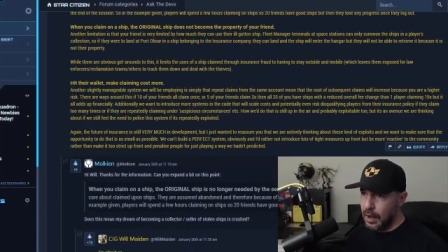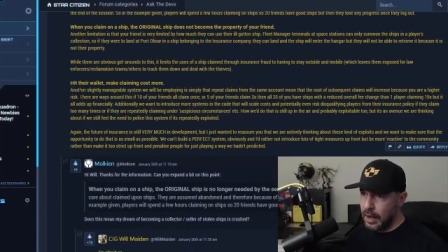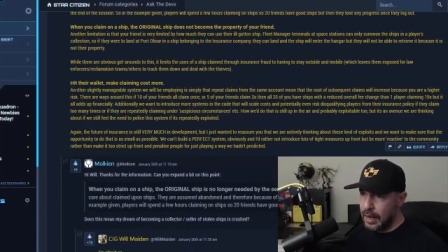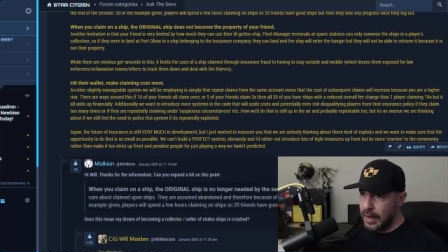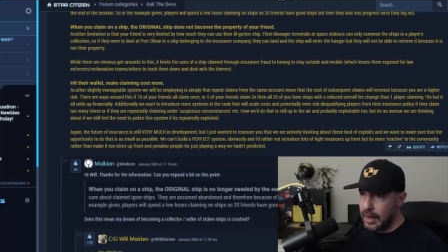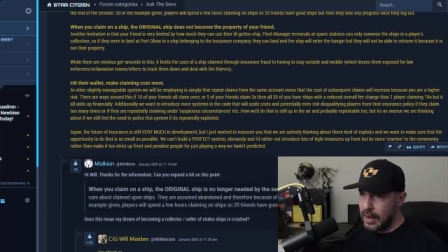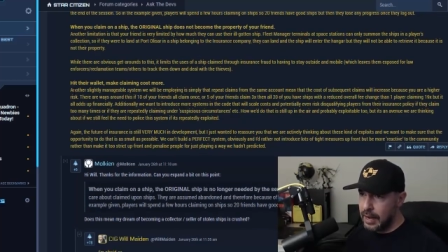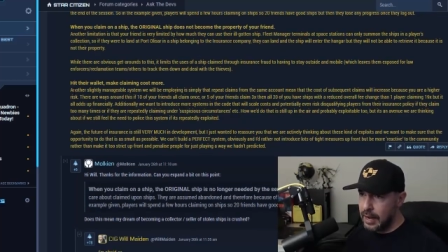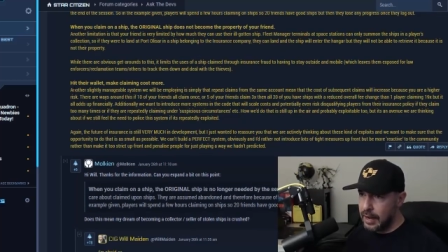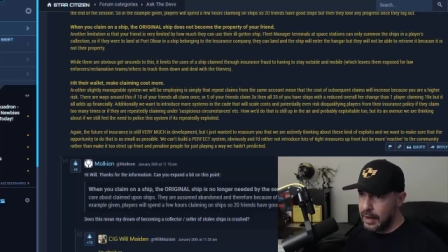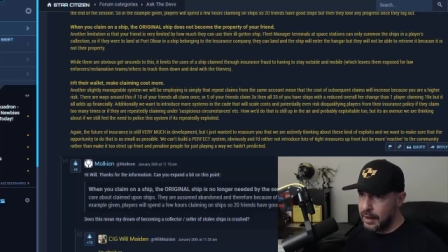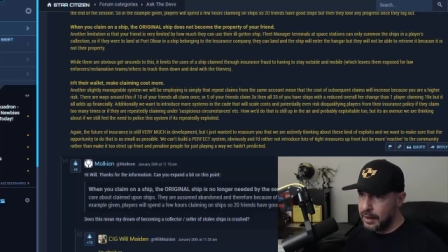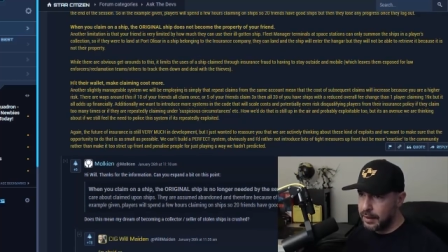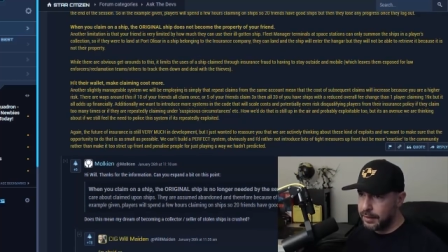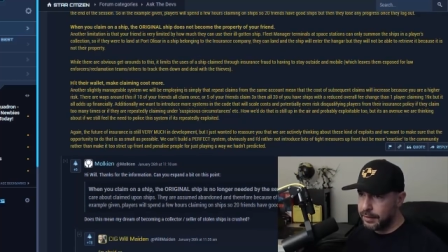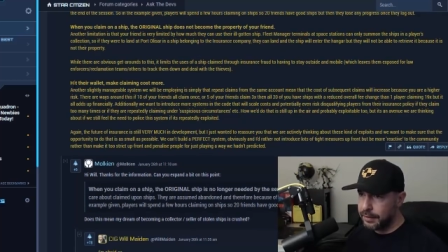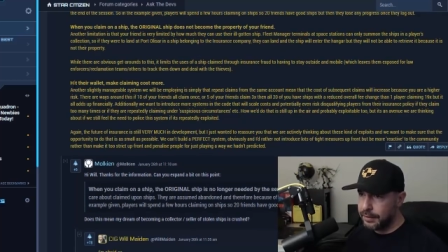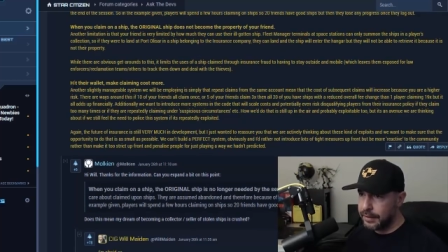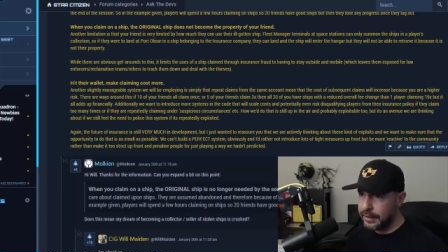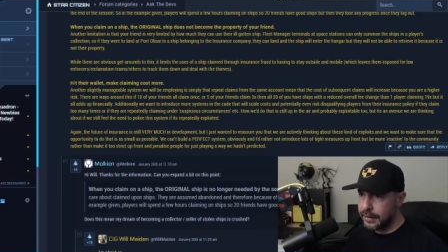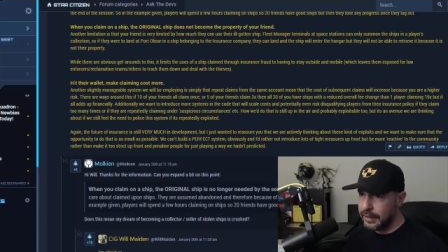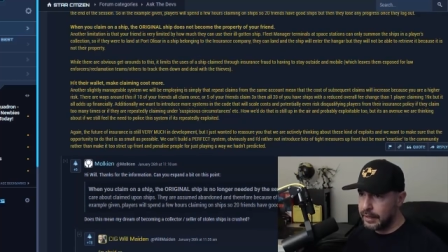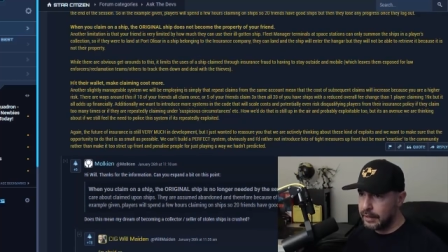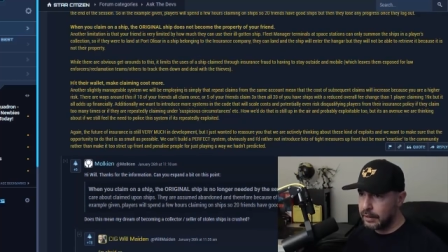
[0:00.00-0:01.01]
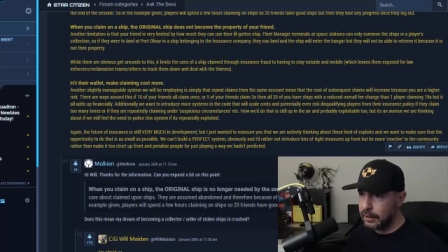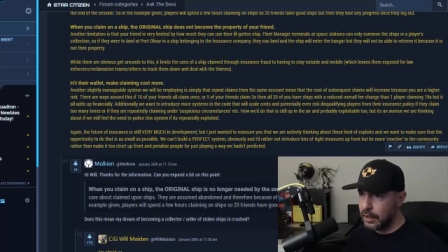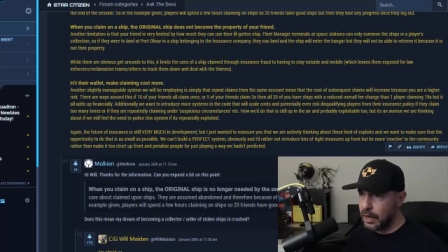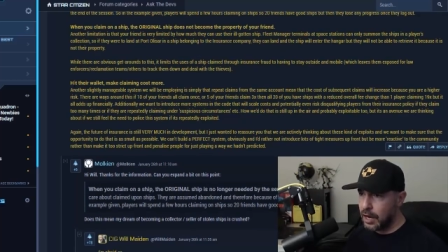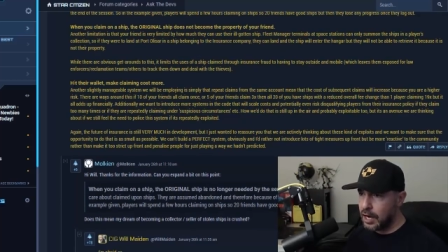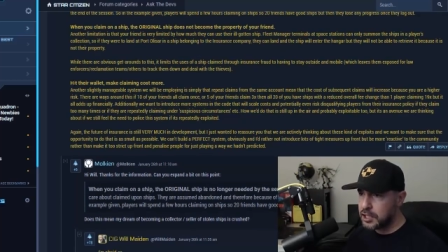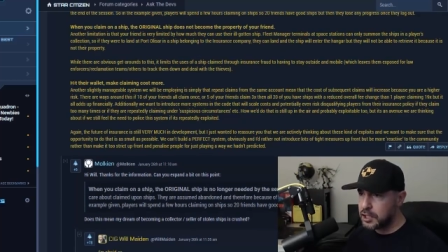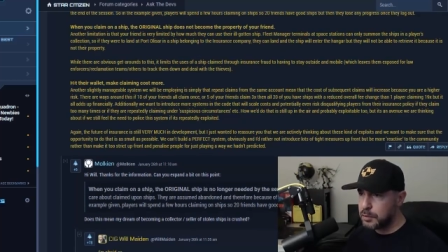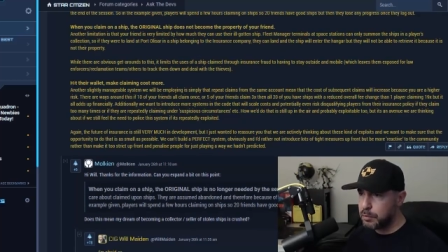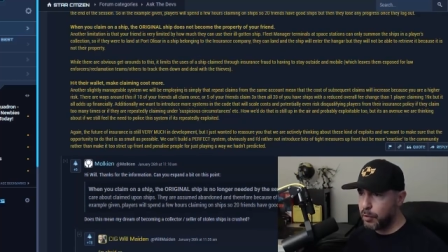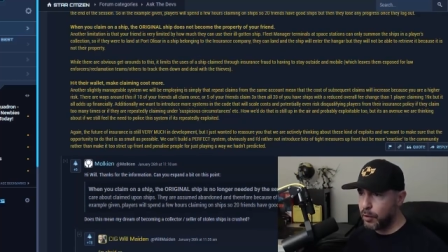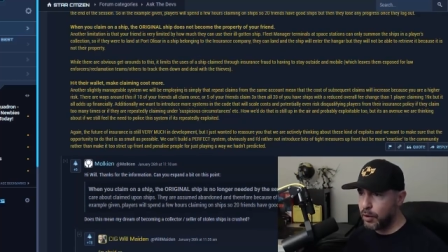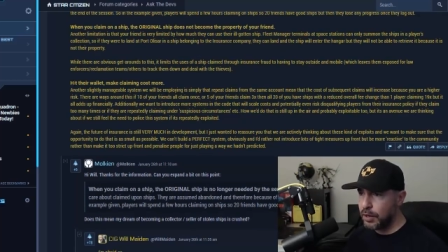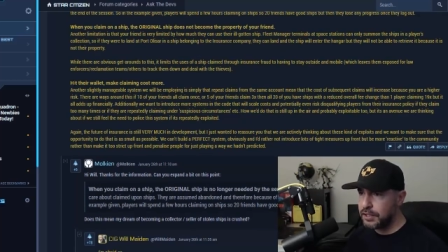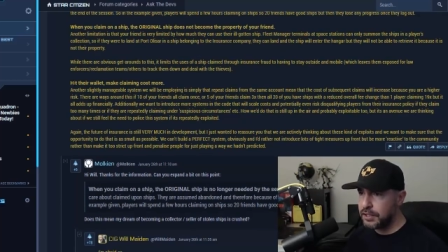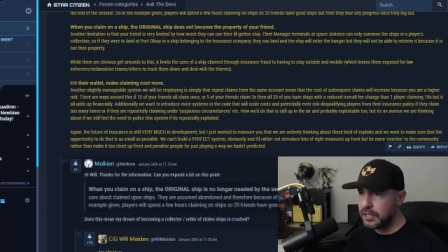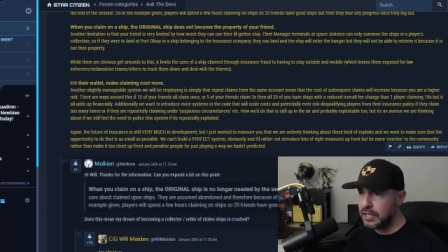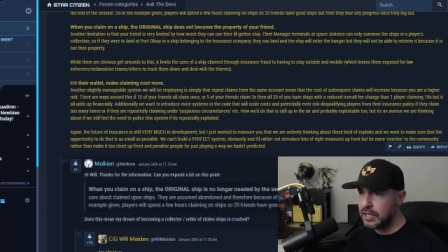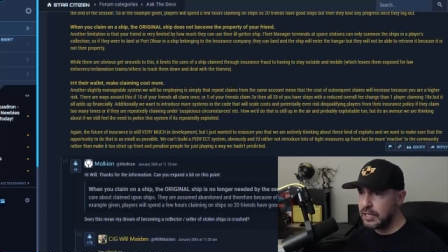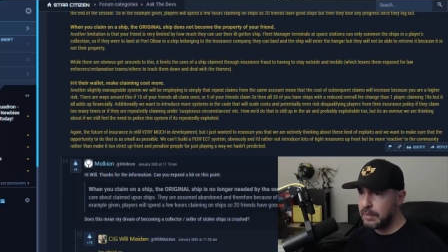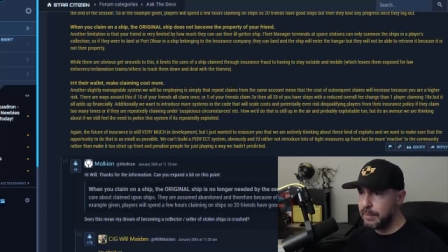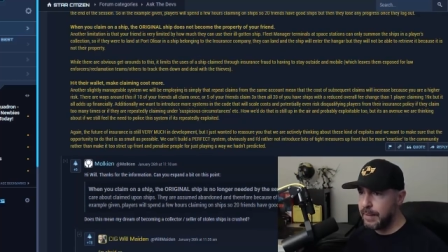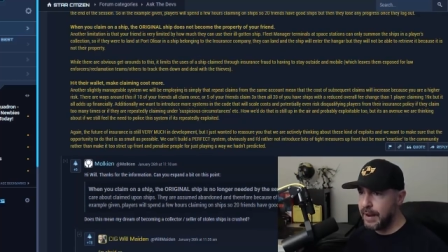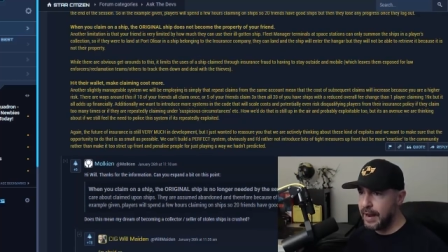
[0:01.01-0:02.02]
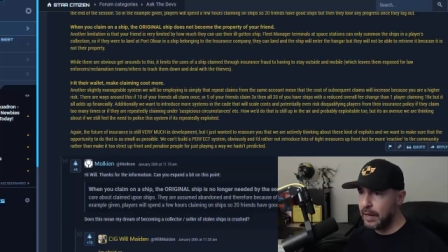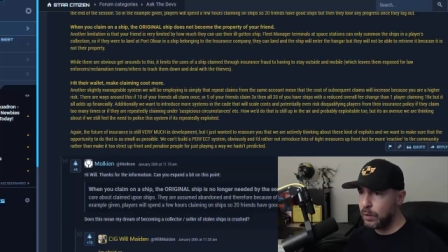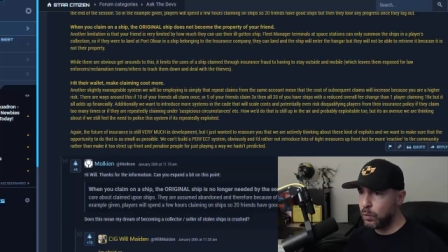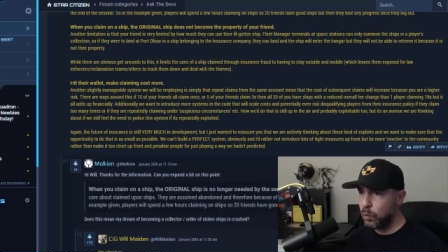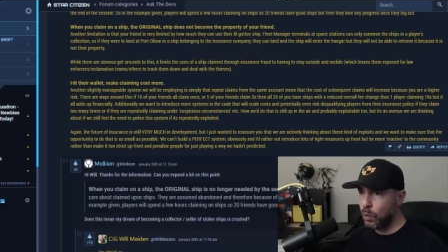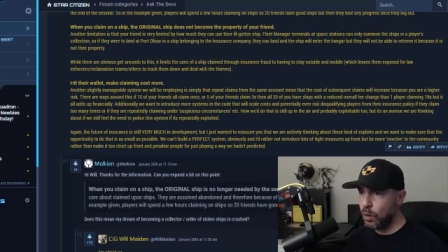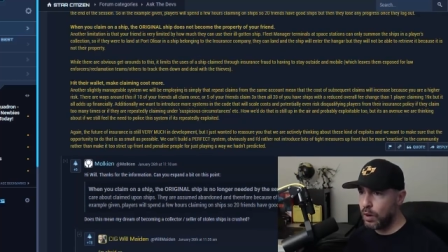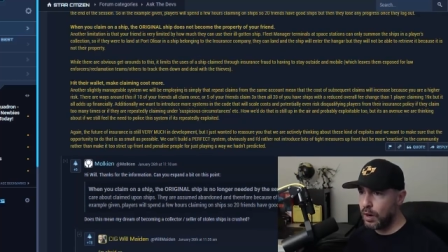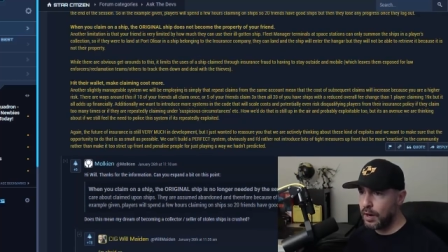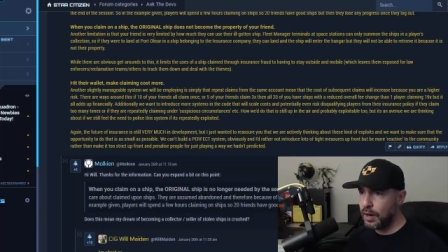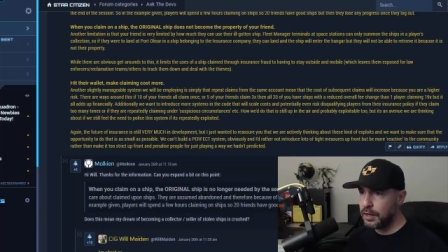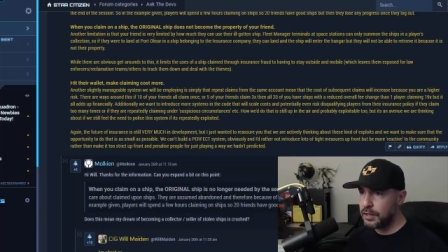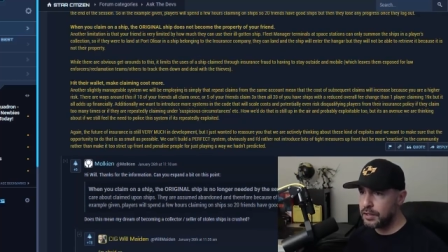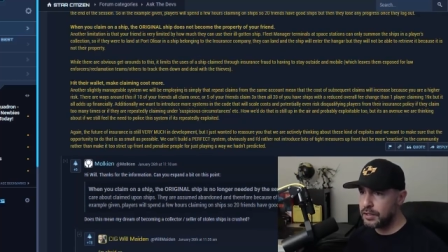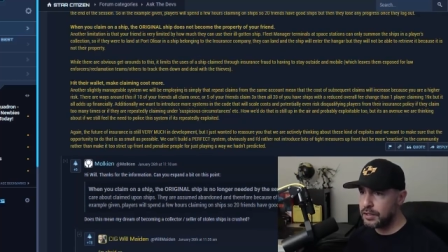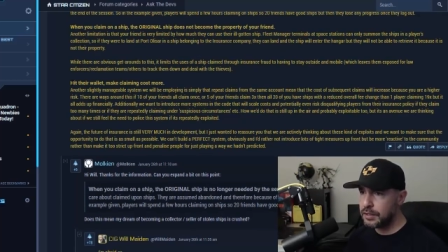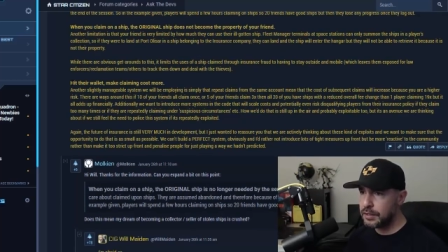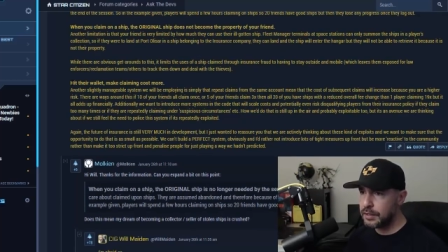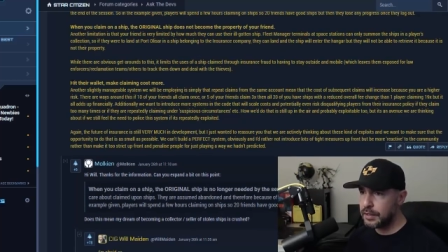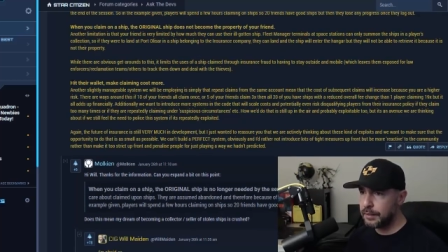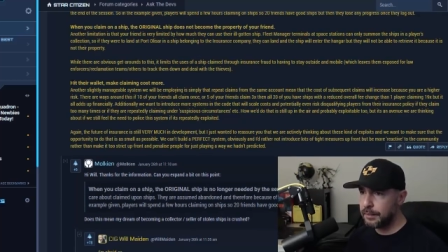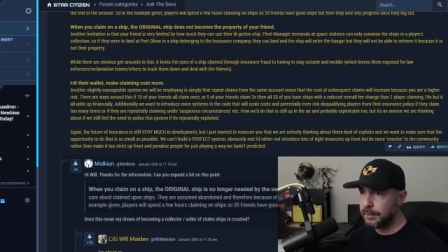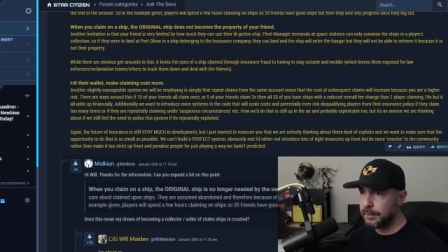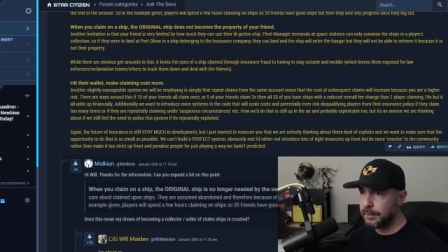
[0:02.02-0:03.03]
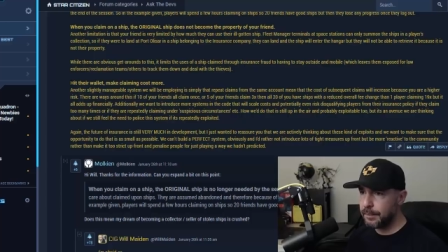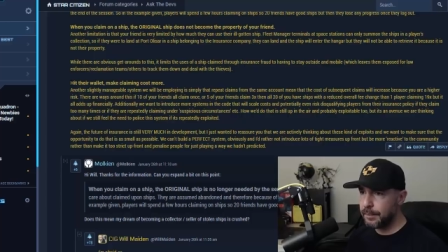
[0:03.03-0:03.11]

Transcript: The last point he made was